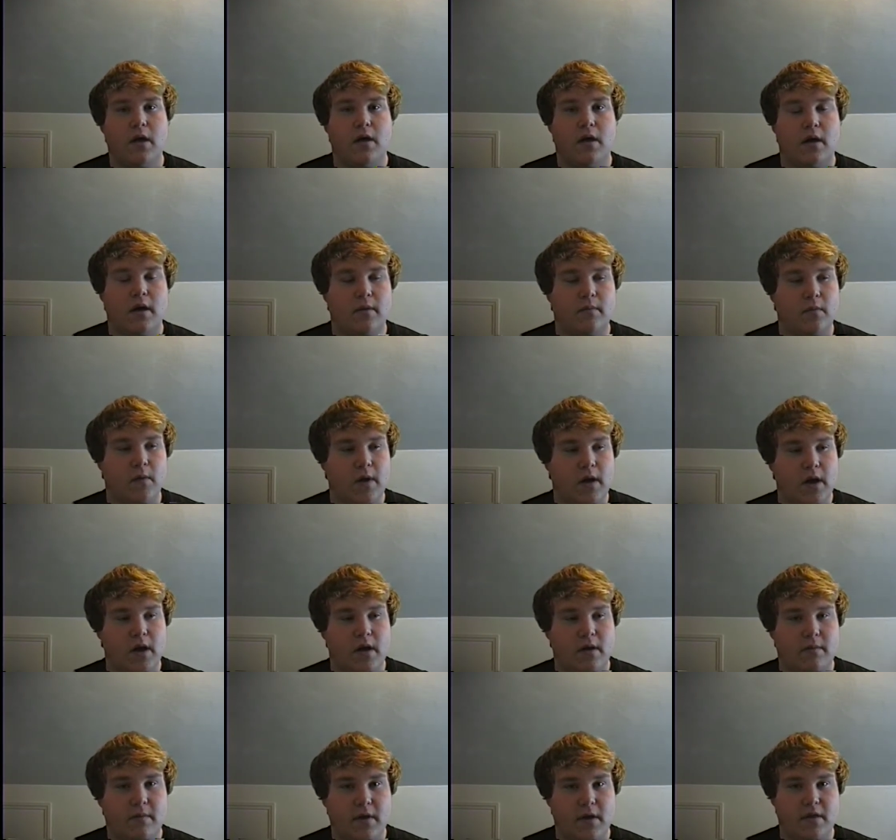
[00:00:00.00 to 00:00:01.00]
Um, we ended
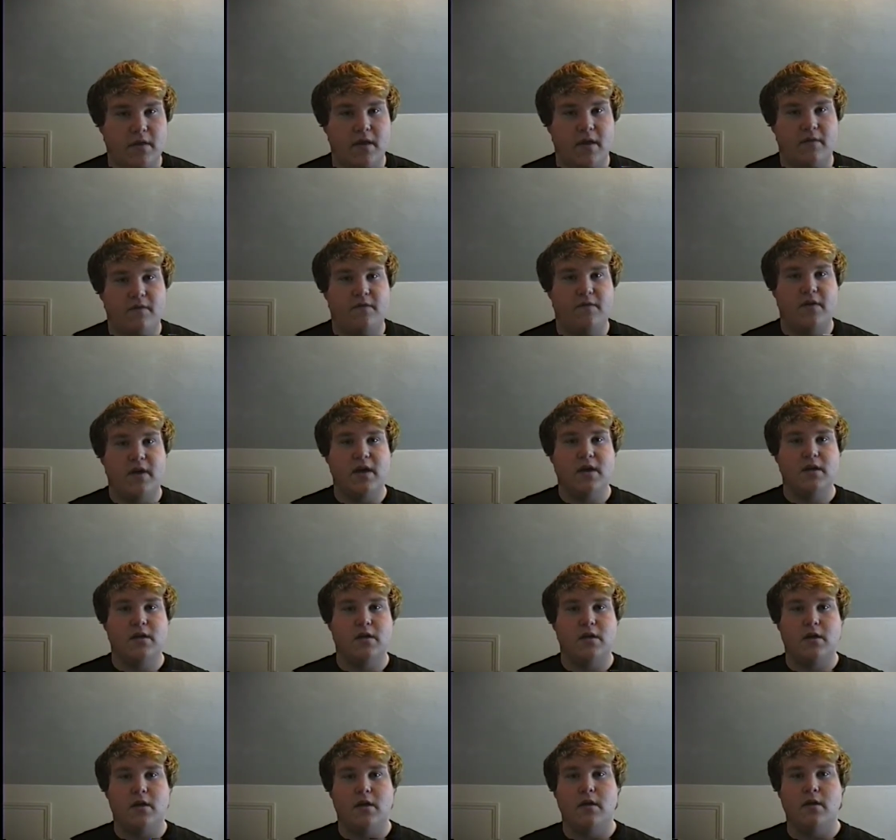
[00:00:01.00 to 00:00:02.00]
up getting that
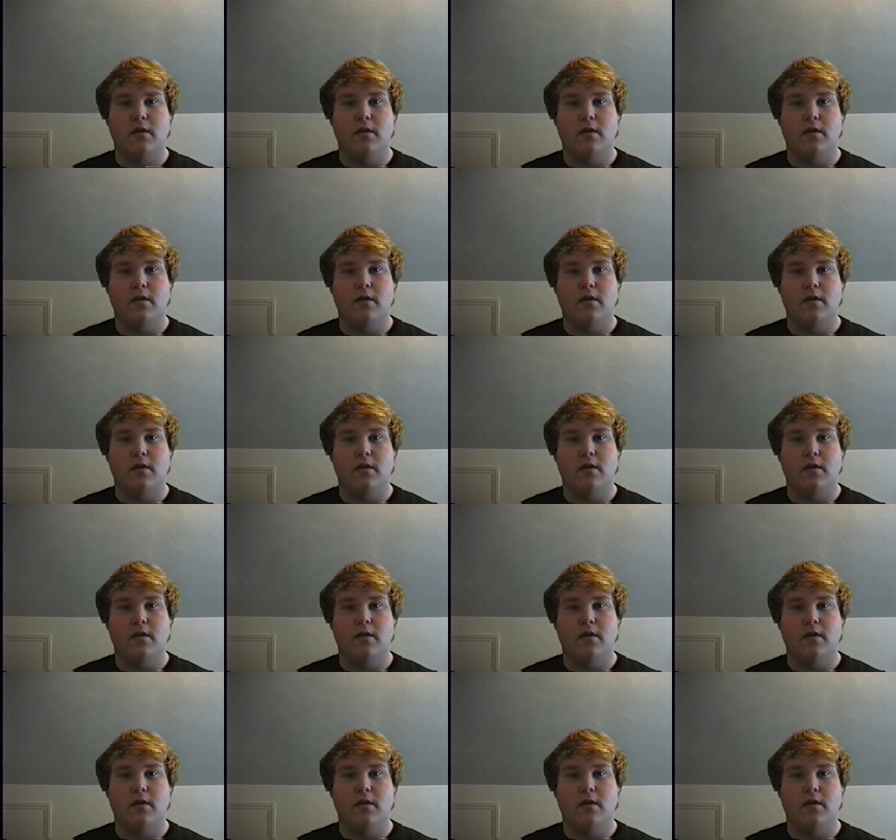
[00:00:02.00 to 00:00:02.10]
fixed.